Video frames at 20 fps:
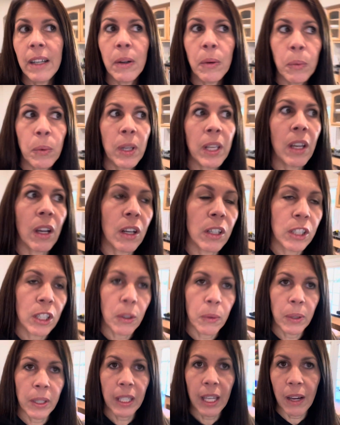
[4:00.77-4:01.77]
we are
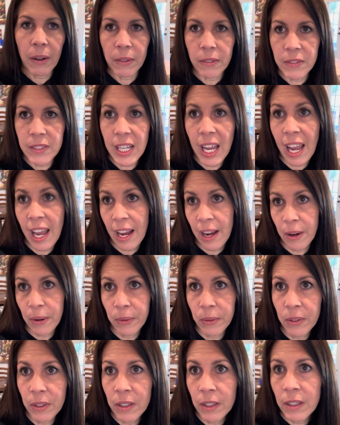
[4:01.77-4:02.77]
going out of
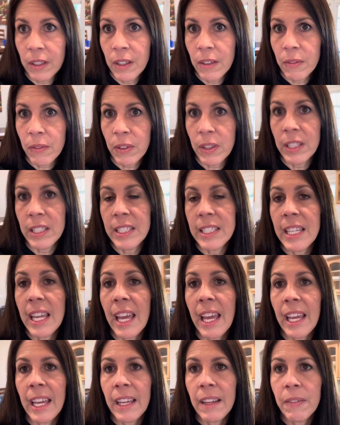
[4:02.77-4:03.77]
town for the
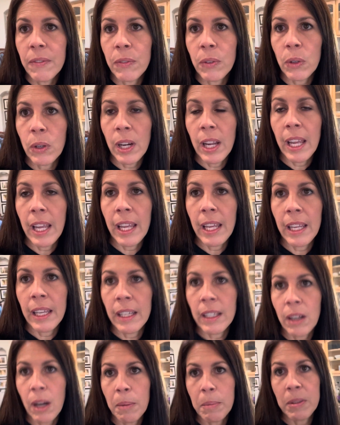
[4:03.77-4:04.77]
day for a
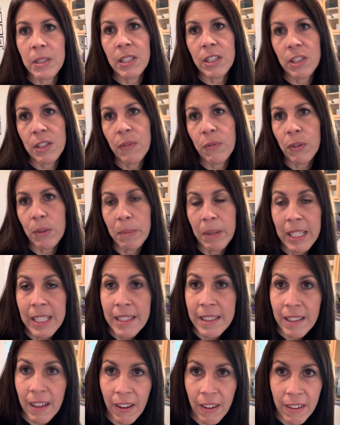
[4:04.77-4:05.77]
competition for my
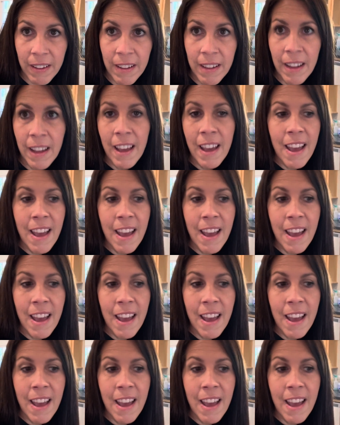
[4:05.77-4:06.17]
son.